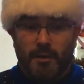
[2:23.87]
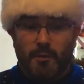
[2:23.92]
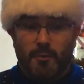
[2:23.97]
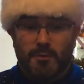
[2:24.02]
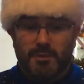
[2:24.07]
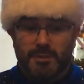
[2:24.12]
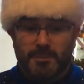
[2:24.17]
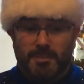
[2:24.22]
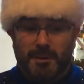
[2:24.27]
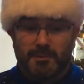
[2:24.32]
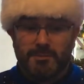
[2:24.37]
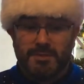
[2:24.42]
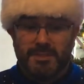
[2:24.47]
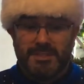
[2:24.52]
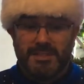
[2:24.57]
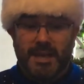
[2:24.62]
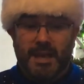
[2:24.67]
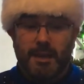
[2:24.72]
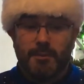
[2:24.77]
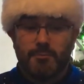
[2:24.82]
was about to
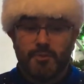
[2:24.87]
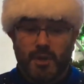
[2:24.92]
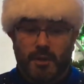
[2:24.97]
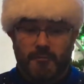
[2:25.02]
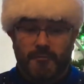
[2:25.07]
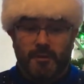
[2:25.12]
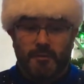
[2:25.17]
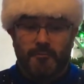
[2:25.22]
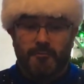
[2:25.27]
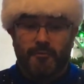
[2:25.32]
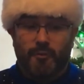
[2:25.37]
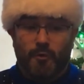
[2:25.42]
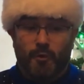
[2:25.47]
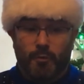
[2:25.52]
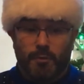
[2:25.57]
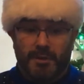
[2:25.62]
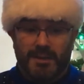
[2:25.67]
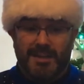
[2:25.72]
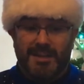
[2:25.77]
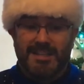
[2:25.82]
time travel him
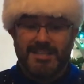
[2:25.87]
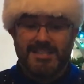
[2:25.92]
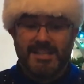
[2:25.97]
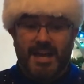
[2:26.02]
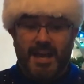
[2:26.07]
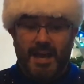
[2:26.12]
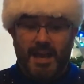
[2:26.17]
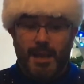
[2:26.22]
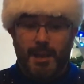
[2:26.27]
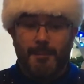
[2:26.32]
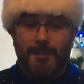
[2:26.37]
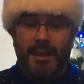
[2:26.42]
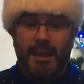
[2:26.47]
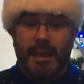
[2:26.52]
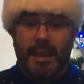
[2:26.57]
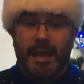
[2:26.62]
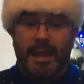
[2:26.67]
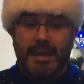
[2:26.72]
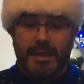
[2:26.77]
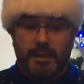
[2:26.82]
forward an entire
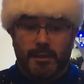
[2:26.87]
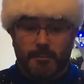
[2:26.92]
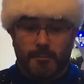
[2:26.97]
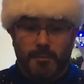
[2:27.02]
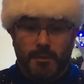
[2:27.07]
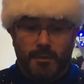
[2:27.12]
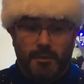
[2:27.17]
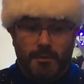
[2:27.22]
millennium,